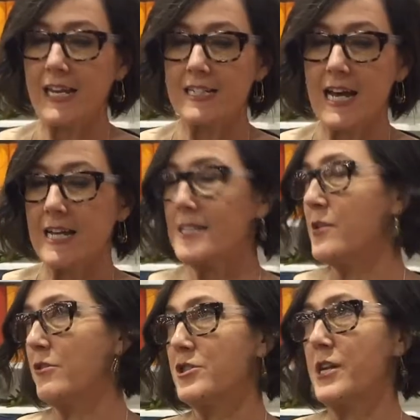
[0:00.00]
it does
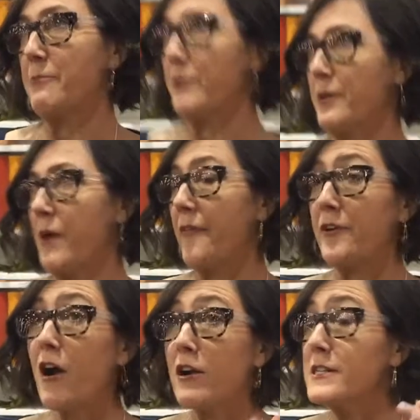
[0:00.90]
hold shape really well. And
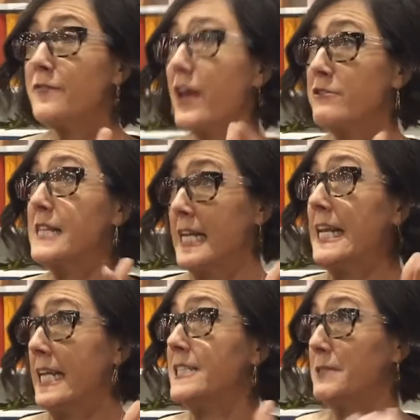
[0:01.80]
there are some flowers that
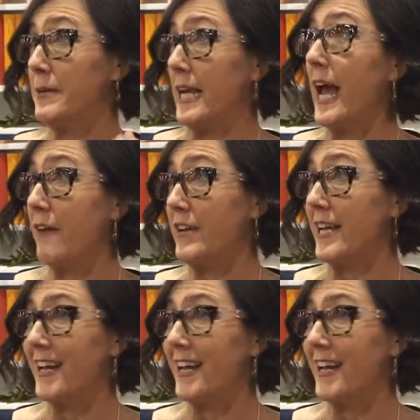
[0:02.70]
need to be heavy,